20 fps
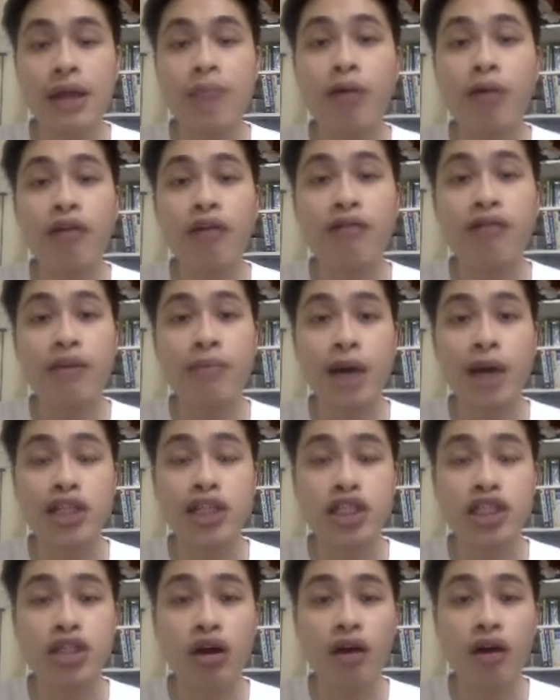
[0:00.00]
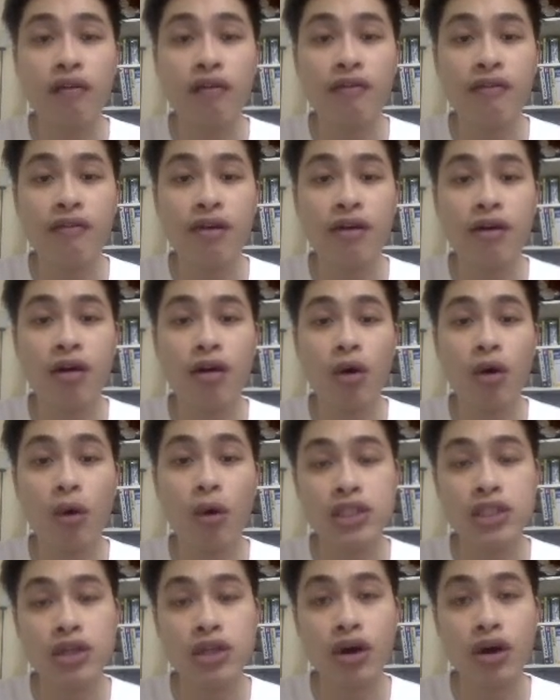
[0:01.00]
profit margin of
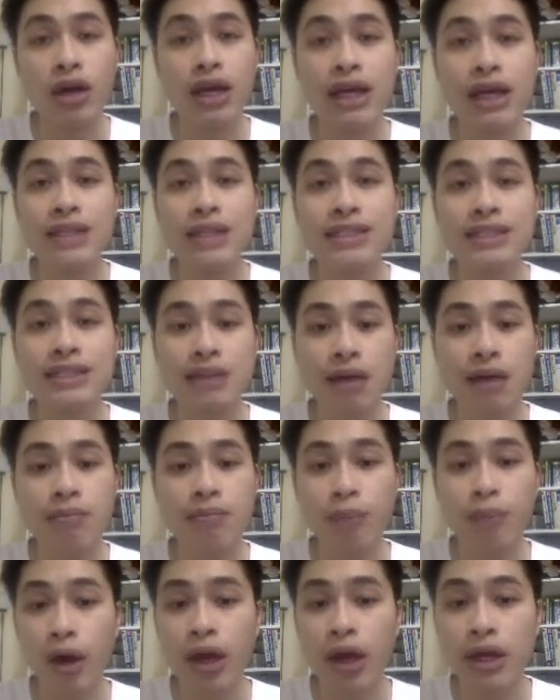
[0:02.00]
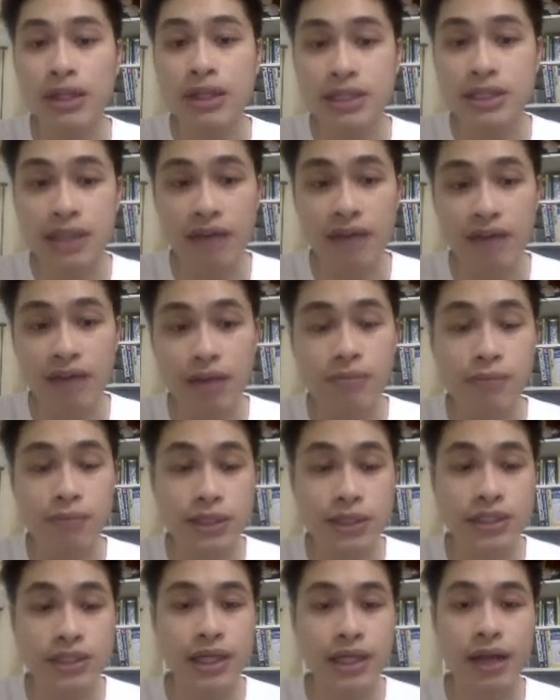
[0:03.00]
Owens Corning is
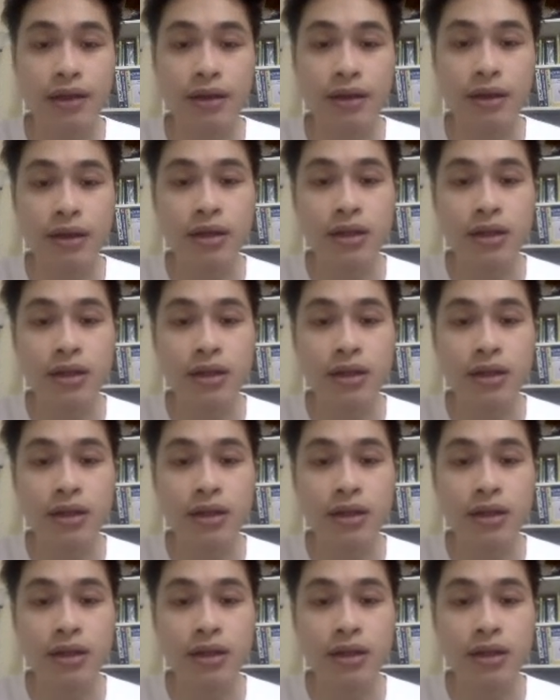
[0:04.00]
7.7%.